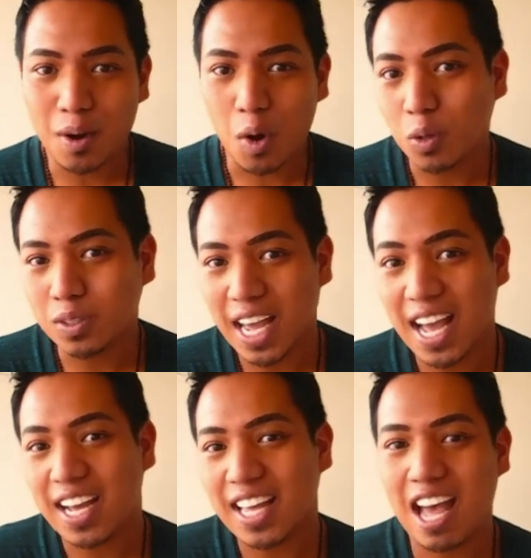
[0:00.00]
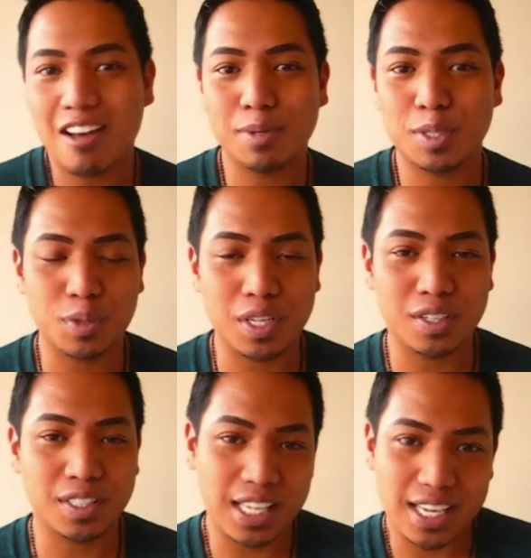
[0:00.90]
old hag have between
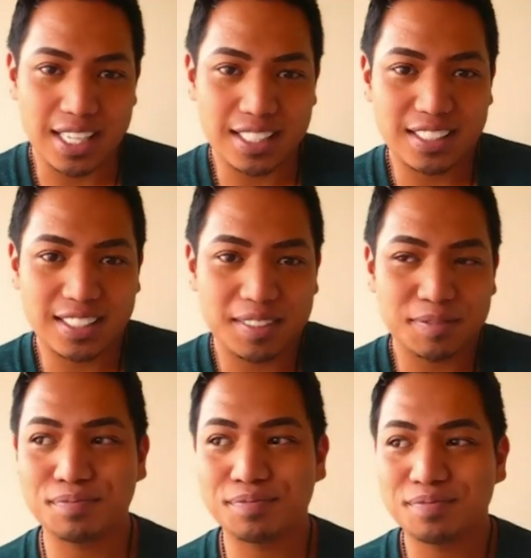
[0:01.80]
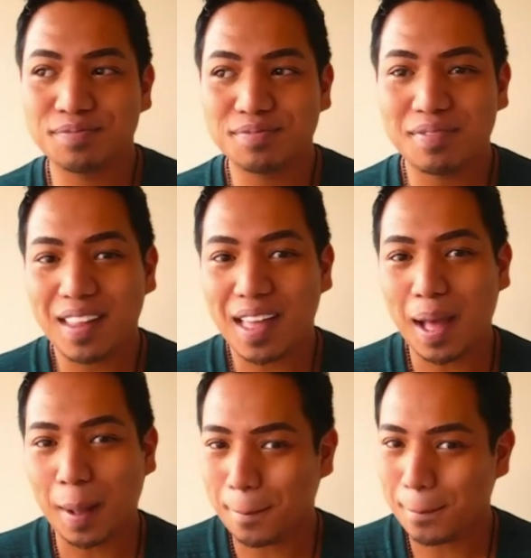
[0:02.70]
her titties?
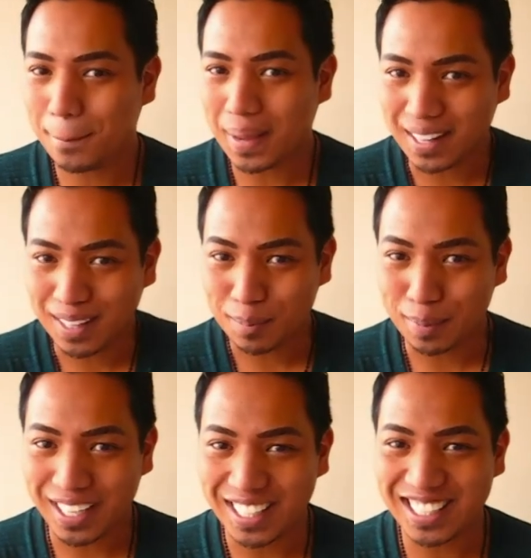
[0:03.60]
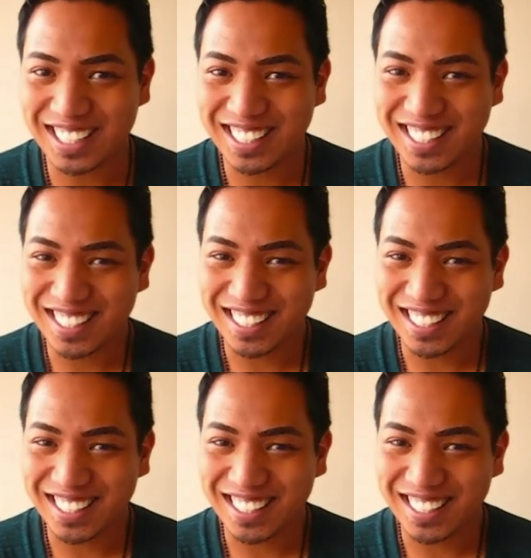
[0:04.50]
A belly button.